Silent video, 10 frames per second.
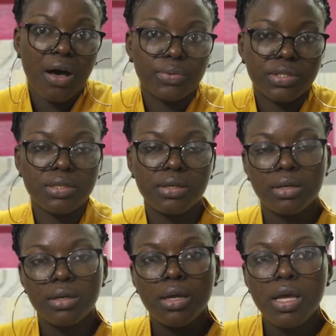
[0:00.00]
out.
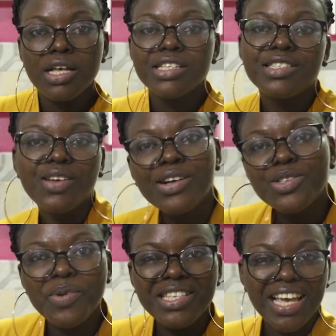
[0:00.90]
So
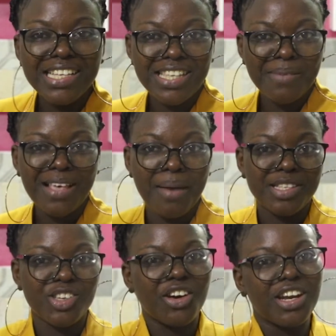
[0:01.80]
to meet again same time,
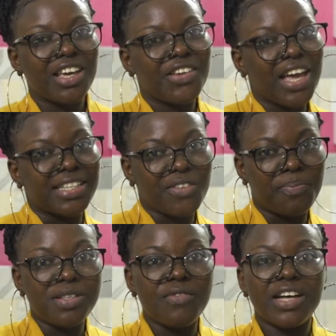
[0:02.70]
it's your God and I care.
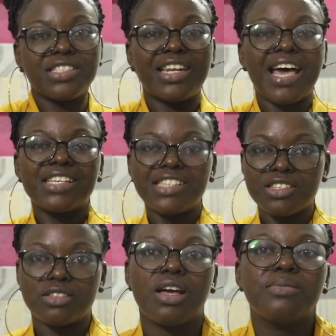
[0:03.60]
Please don't forget to like, share,
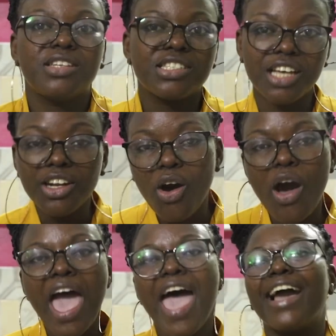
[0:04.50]
and subscribe to the channel
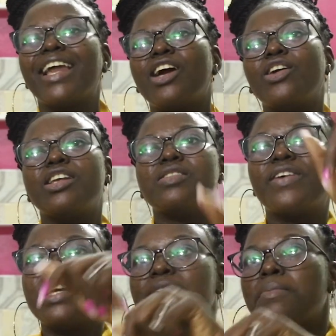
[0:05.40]
and click on the
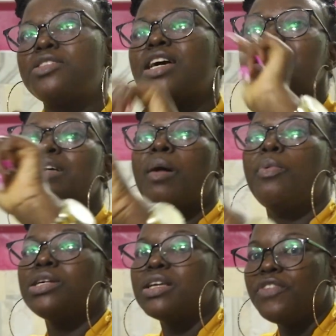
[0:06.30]
notification button. Anytime I
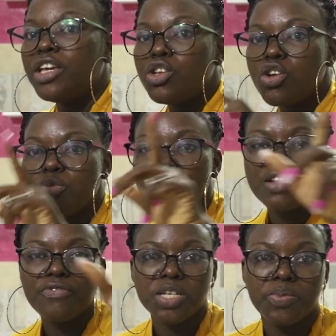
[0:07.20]
post a video, you'll be
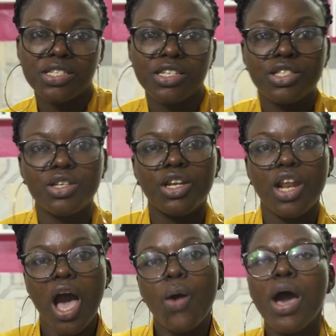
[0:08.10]
the first person to
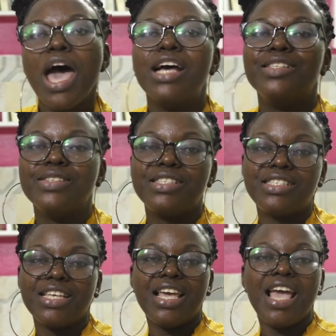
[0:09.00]
know and to
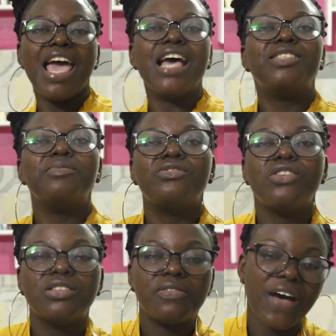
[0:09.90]
see and to be
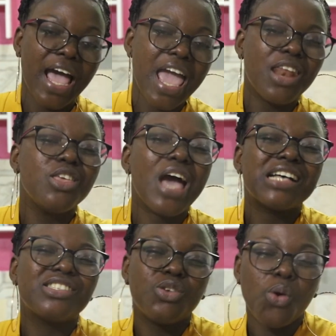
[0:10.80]
notified. And
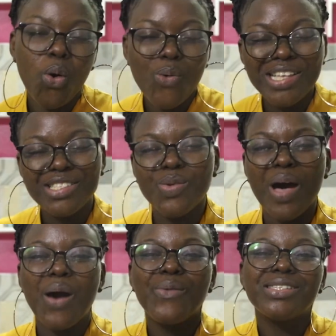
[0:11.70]
as you always know,
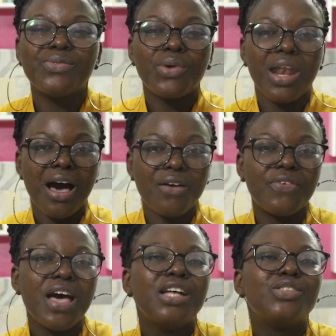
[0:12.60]
I always love
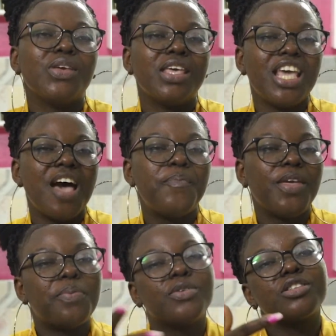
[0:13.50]
to hear
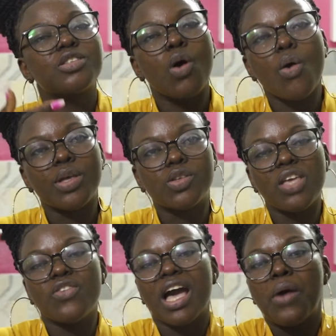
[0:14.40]
people's stories. So
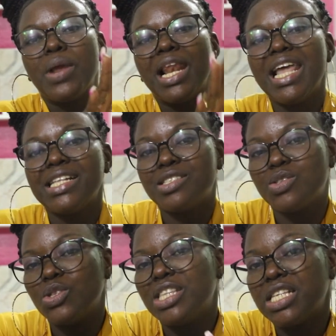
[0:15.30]
if you can relate
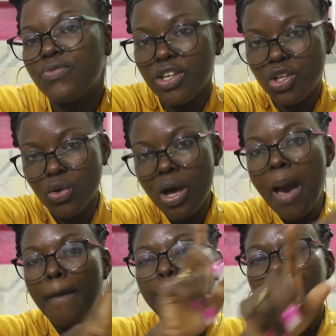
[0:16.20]
to this video,
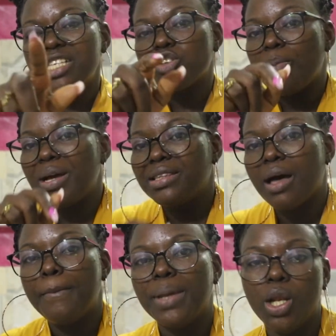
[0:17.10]
please comment
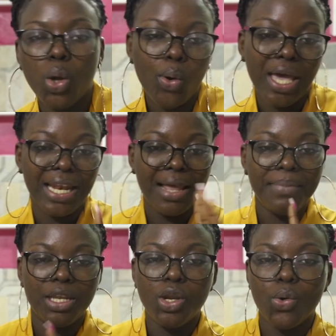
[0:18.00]
down below and let
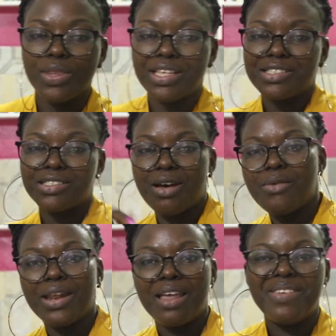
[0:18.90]
me know the
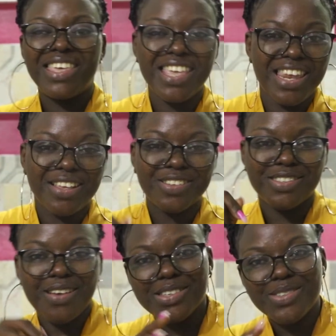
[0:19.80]
story. Let me hear the
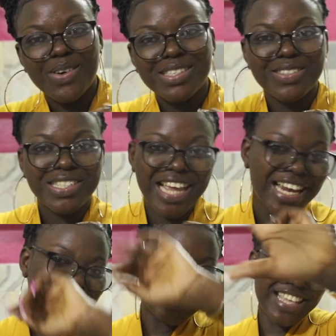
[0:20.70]
story. So until
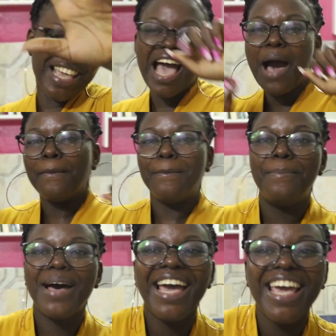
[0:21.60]
then, see ya.
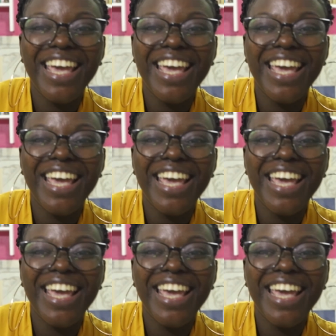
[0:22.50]
Bye.